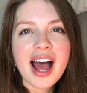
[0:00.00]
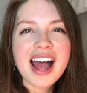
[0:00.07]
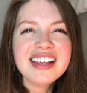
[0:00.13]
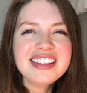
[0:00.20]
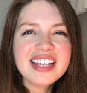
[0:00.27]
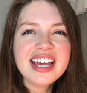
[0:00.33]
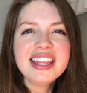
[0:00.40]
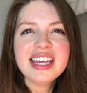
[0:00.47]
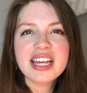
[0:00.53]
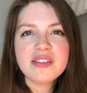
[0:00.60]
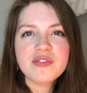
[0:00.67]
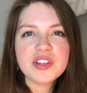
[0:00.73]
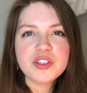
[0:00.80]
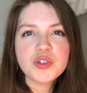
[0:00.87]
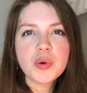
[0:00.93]
I'd say the
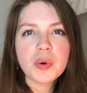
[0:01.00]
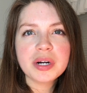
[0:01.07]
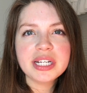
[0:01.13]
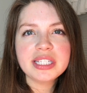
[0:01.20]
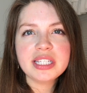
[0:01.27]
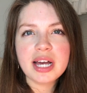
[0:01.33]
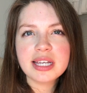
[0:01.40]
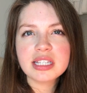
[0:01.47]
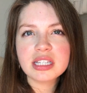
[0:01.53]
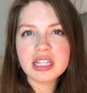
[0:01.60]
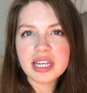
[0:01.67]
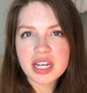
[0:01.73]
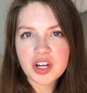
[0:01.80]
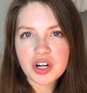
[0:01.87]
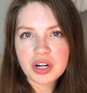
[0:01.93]
inventory does
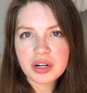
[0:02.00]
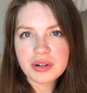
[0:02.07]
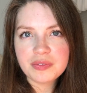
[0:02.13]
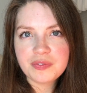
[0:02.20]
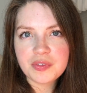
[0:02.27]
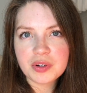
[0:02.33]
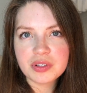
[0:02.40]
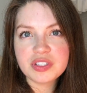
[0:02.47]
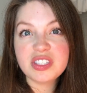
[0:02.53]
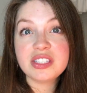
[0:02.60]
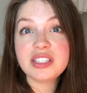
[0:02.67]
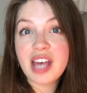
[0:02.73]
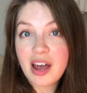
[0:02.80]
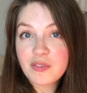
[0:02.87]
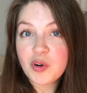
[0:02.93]
linger for
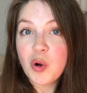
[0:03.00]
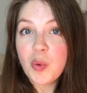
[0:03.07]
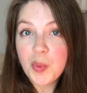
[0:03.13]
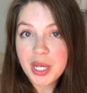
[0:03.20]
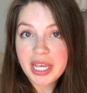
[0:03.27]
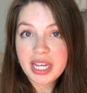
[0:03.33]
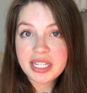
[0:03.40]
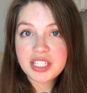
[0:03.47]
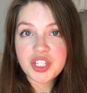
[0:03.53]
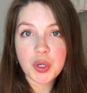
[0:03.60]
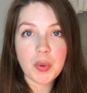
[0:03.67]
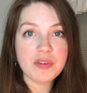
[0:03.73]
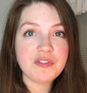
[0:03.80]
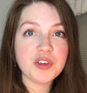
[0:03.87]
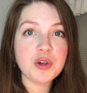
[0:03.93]
several weeks
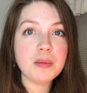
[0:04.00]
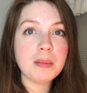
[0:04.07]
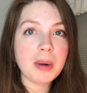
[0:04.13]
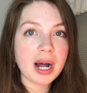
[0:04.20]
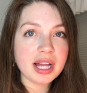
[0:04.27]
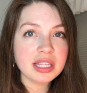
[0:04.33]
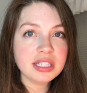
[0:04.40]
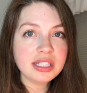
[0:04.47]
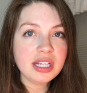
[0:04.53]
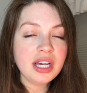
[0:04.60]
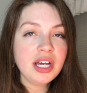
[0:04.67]
to a few months.